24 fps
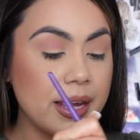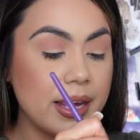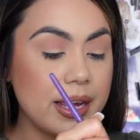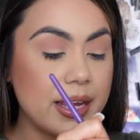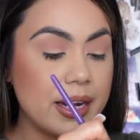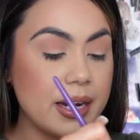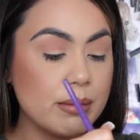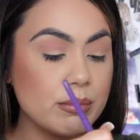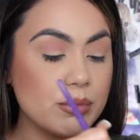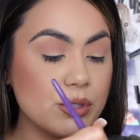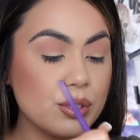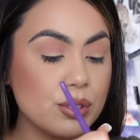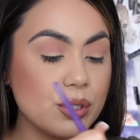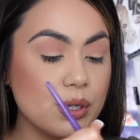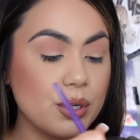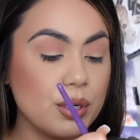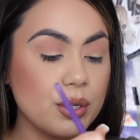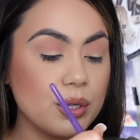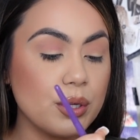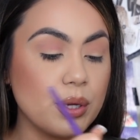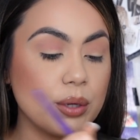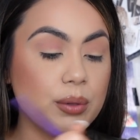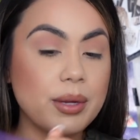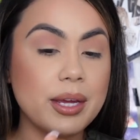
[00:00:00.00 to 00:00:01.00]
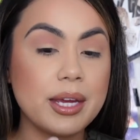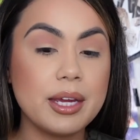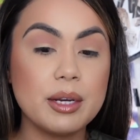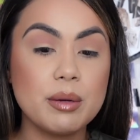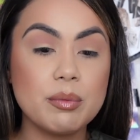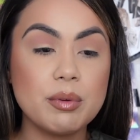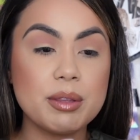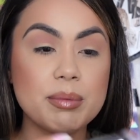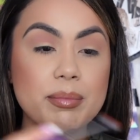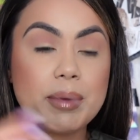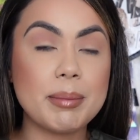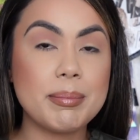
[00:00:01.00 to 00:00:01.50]
and I'm just gonna go in
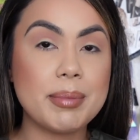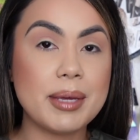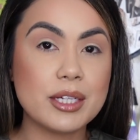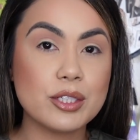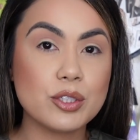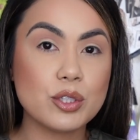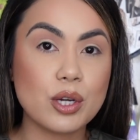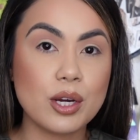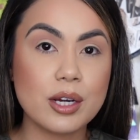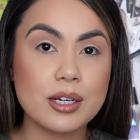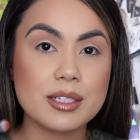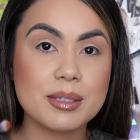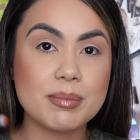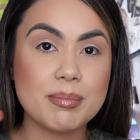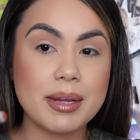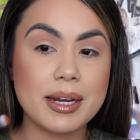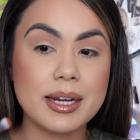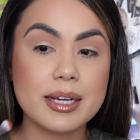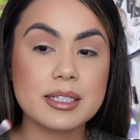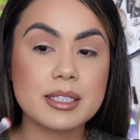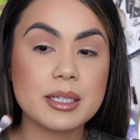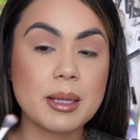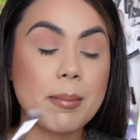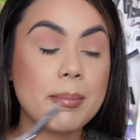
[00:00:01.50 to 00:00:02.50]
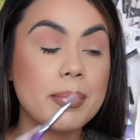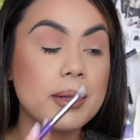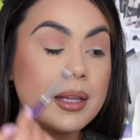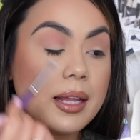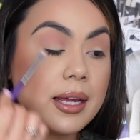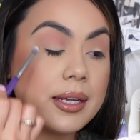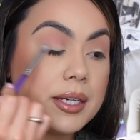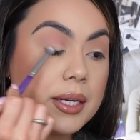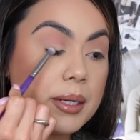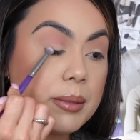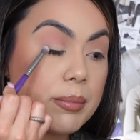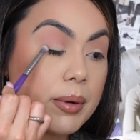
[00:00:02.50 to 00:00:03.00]
with my BH Cosmetics
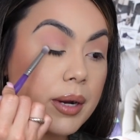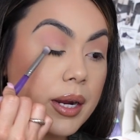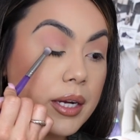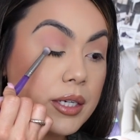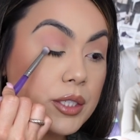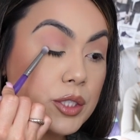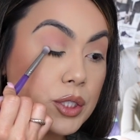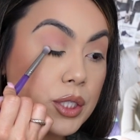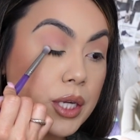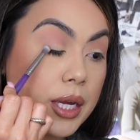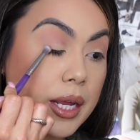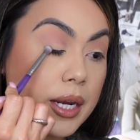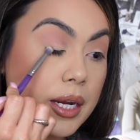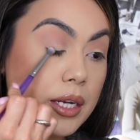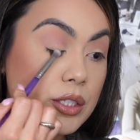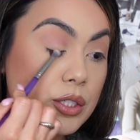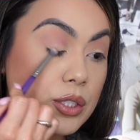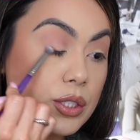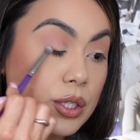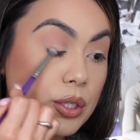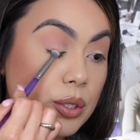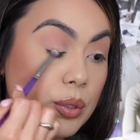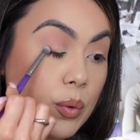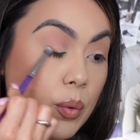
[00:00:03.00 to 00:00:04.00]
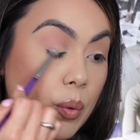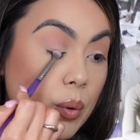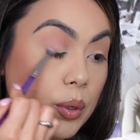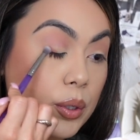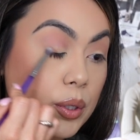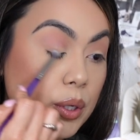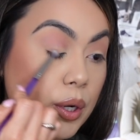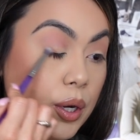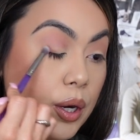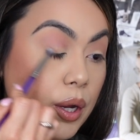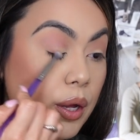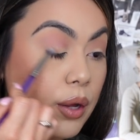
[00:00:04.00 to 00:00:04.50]
blending brush, and then just in the
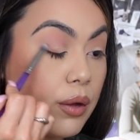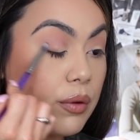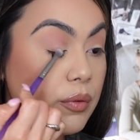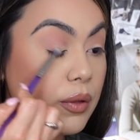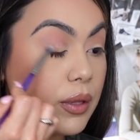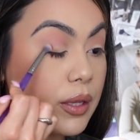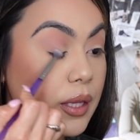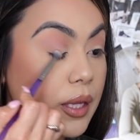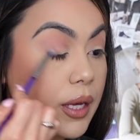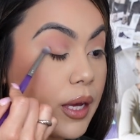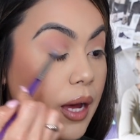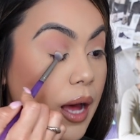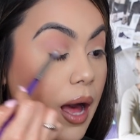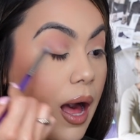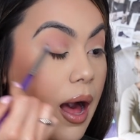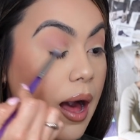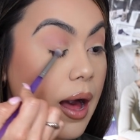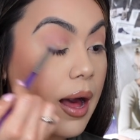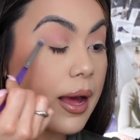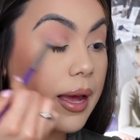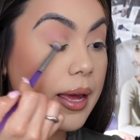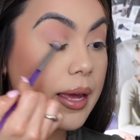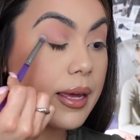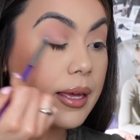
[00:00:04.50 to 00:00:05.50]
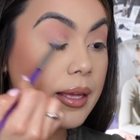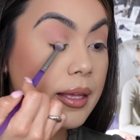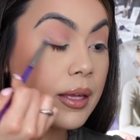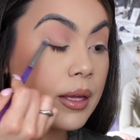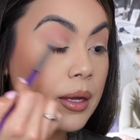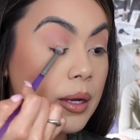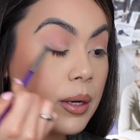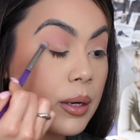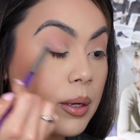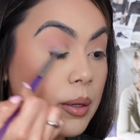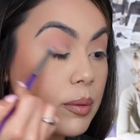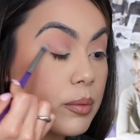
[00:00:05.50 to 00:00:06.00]
corner of the eye,
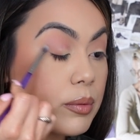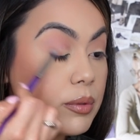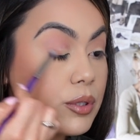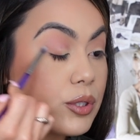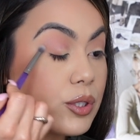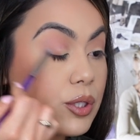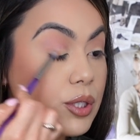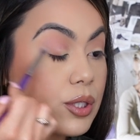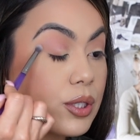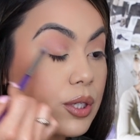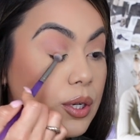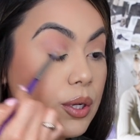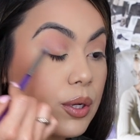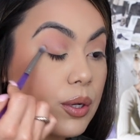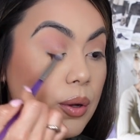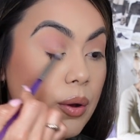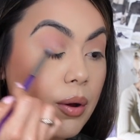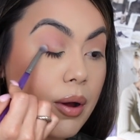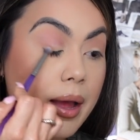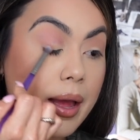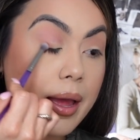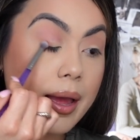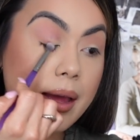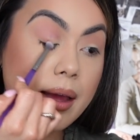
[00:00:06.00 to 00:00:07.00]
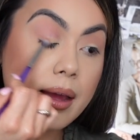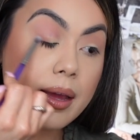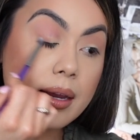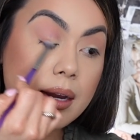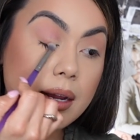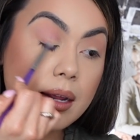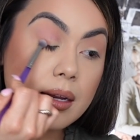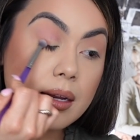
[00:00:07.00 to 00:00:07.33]
we're just gonna go ahead